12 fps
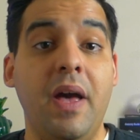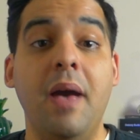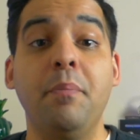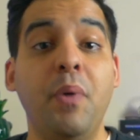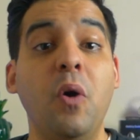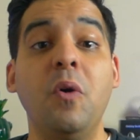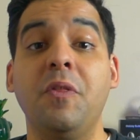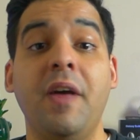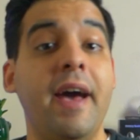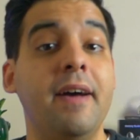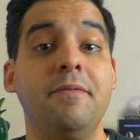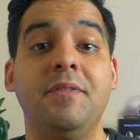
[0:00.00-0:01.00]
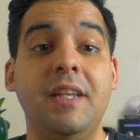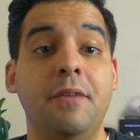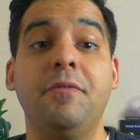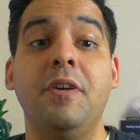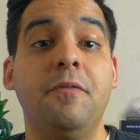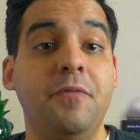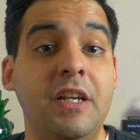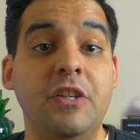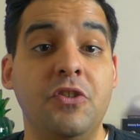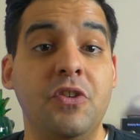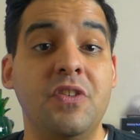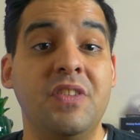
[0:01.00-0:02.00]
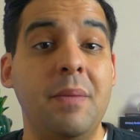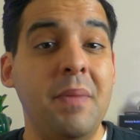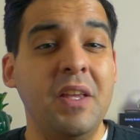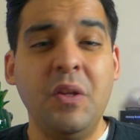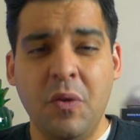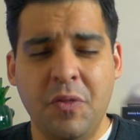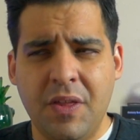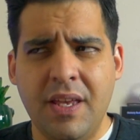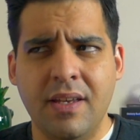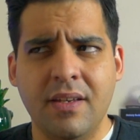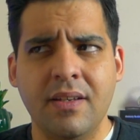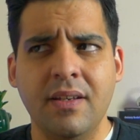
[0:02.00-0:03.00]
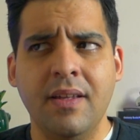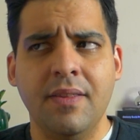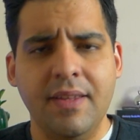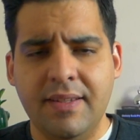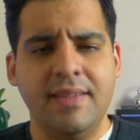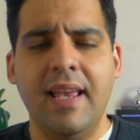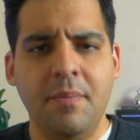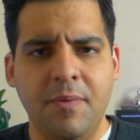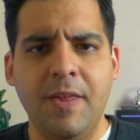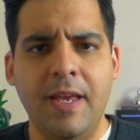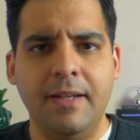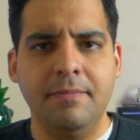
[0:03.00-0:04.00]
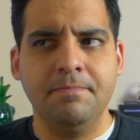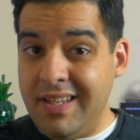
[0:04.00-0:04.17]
and both have different features that make you think the same thing.